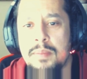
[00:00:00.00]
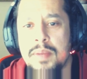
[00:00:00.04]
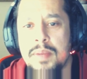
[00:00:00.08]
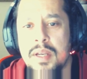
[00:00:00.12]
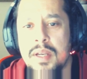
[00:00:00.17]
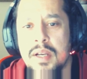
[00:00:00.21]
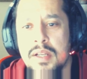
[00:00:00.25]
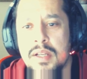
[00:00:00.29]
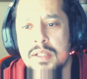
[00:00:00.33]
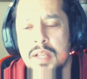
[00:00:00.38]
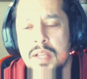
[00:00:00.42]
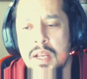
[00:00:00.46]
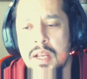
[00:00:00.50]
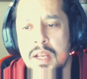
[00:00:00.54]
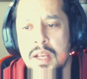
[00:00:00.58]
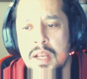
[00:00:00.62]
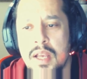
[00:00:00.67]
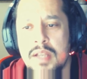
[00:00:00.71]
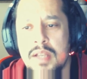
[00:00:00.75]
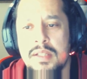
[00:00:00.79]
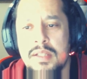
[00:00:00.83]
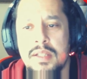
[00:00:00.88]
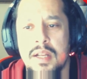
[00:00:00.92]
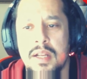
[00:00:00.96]
Because
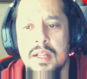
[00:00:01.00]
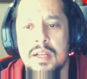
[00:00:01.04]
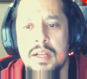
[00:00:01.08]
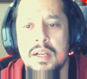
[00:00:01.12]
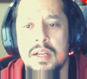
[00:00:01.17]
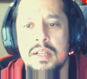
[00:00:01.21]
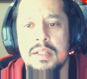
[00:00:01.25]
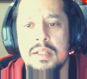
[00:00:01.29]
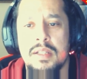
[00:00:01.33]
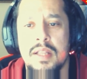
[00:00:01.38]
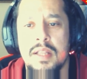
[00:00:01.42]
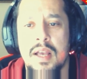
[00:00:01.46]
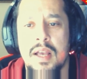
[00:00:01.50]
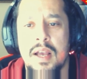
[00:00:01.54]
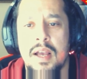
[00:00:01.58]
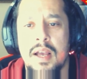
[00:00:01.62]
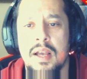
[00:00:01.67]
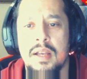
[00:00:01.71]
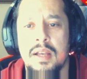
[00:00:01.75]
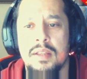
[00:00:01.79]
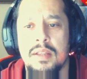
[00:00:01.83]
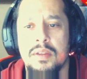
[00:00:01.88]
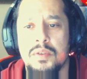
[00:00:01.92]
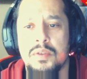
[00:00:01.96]
it's telling us
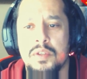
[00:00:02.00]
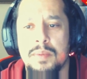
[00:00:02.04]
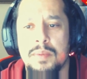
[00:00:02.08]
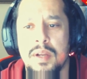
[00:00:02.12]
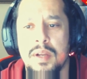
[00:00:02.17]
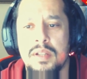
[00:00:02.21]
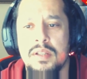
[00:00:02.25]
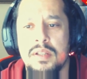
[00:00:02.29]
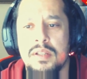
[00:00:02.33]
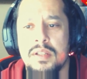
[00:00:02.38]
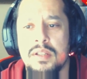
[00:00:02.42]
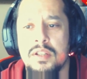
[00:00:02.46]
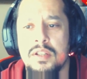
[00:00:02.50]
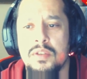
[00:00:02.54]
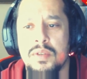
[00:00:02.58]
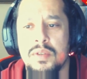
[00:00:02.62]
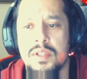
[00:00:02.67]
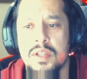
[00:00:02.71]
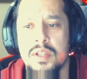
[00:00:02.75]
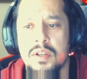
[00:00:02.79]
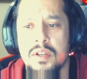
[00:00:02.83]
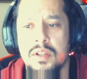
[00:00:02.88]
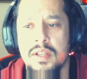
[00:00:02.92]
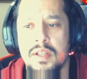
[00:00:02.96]
that the responses into a
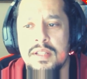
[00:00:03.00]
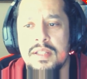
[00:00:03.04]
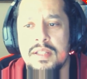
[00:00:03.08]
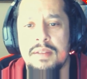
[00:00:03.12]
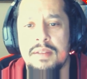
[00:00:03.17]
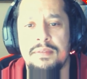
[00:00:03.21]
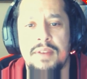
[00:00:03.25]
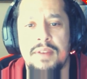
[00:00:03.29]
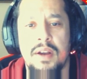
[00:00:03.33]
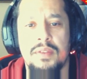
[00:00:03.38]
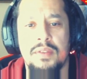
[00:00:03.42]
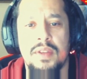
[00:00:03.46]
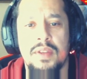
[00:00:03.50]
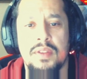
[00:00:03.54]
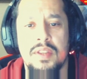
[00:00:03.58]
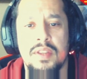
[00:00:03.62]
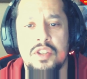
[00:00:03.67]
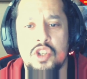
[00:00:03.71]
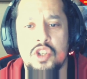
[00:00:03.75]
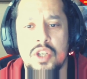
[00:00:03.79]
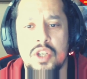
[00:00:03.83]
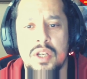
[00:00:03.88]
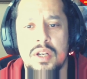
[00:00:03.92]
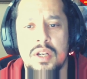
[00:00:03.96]
single list and found that the
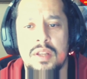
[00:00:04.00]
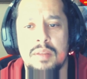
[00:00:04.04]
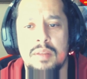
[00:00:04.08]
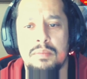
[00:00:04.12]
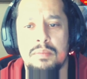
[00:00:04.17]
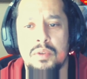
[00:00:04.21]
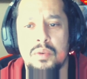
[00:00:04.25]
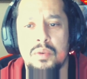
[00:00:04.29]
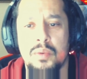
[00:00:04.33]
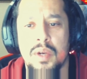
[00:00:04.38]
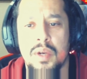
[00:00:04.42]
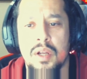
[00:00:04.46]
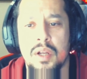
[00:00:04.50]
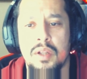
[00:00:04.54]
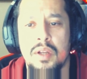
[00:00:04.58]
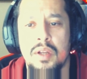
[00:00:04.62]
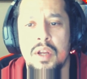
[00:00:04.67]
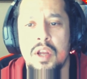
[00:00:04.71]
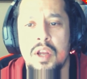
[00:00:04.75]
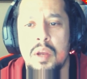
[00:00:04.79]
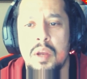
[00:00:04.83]
cheetah and the blue whale